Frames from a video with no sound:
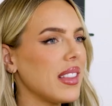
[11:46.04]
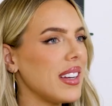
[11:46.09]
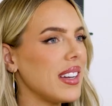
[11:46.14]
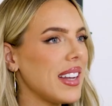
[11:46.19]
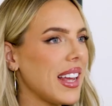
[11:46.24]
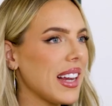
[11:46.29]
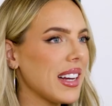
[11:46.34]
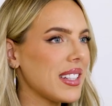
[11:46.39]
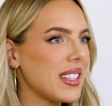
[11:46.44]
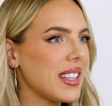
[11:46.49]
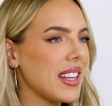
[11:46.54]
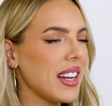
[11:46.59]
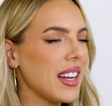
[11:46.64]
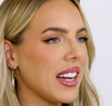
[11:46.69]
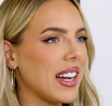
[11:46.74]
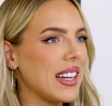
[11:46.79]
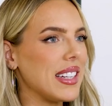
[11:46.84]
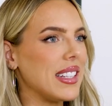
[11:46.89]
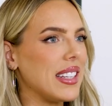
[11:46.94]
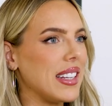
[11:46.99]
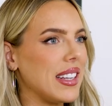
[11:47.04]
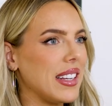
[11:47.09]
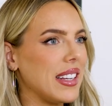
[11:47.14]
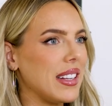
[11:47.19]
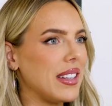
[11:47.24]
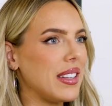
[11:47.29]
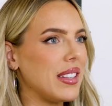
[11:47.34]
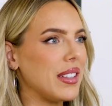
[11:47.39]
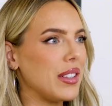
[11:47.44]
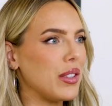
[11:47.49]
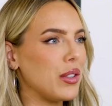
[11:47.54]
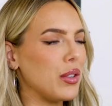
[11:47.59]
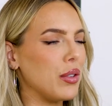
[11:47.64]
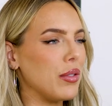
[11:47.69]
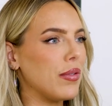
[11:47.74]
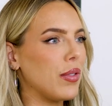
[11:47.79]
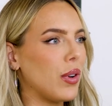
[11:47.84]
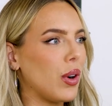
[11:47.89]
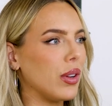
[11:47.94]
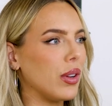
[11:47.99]
The next thing I did to
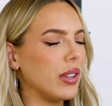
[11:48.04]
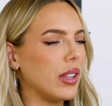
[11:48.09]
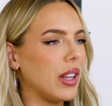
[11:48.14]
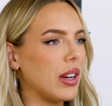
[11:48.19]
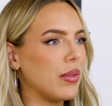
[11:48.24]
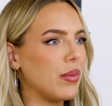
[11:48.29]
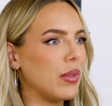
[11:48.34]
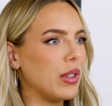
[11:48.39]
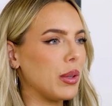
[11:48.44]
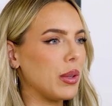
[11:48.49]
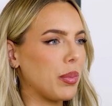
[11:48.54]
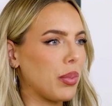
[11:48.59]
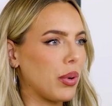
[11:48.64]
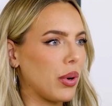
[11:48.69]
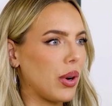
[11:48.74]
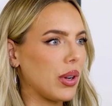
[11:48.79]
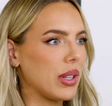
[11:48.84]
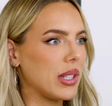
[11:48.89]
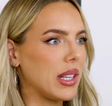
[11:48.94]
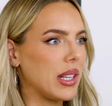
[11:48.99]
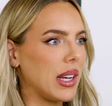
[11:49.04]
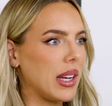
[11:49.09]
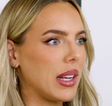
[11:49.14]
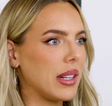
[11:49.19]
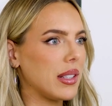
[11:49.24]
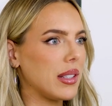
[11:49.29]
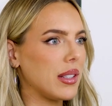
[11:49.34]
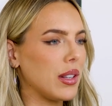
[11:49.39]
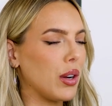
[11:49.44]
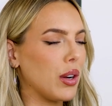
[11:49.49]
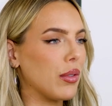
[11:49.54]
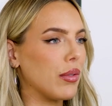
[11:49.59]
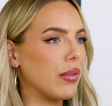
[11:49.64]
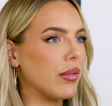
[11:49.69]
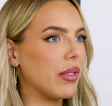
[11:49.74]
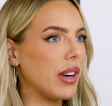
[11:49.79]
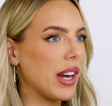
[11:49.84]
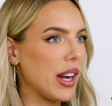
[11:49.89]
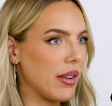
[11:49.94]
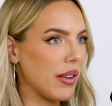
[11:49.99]
fall in love with the process of
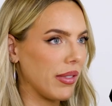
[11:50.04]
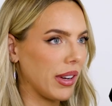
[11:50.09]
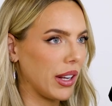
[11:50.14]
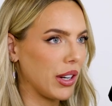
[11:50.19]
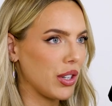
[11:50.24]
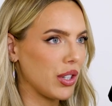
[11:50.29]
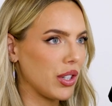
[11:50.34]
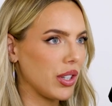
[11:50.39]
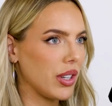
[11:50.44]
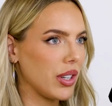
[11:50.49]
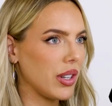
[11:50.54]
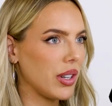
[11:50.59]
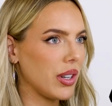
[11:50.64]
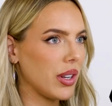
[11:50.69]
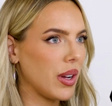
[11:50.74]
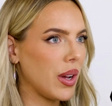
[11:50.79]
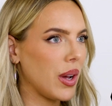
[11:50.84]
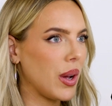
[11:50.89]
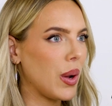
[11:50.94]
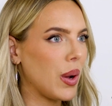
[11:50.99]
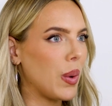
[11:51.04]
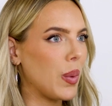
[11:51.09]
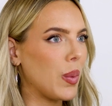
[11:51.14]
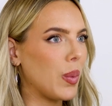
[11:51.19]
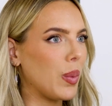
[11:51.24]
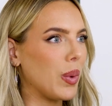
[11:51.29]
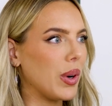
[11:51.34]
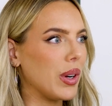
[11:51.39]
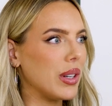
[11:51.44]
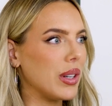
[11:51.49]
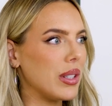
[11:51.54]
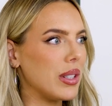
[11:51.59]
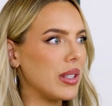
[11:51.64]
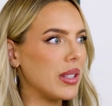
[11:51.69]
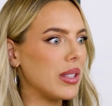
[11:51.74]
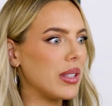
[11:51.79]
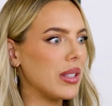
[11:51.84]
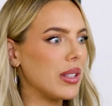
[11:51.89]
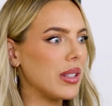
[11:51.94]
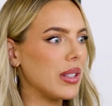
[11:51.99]
reinvention
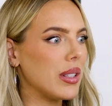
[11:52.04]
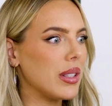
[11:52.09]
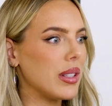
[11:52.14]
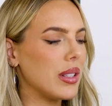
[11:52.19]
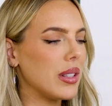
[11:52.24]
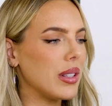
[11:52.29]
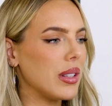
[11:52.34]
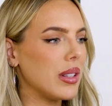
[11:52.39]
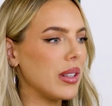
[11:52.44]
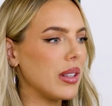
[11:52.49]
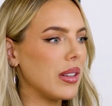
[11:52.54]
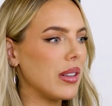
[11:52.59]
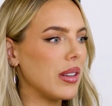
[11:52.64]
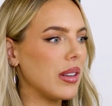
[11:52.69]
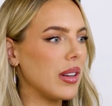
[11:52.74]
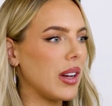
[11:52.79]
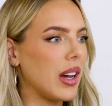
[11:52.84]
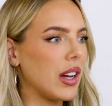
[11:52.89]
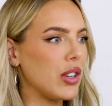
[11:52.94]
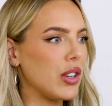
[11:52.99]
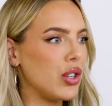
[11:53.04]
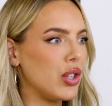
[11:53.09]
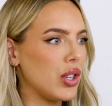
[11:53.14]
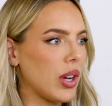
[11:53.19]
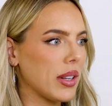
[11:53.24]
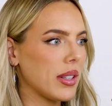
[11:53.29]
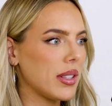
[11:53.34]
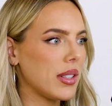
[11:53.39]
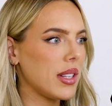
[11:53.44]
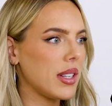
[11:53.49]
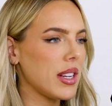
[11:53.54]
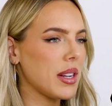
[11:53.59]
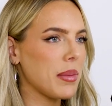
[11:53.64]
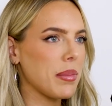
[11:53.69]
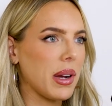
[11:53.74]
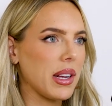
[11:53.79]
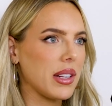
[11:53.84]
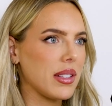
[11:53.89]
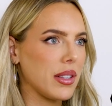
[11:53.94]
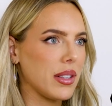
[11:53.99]
was adjusting
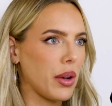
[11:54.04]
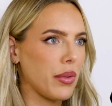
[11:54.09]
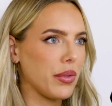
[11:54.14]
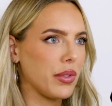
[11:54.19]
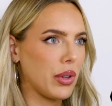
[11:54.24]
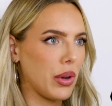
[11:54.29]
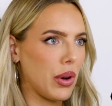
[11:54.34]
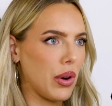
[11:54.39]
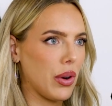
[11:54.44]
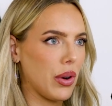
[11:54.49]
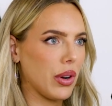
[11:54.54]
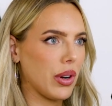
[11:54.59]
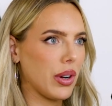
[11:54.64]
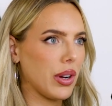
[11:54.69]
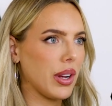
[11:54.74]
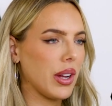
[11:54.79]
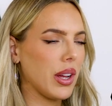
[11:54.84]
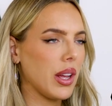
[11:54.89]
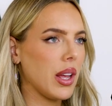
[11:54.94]
my self-talk.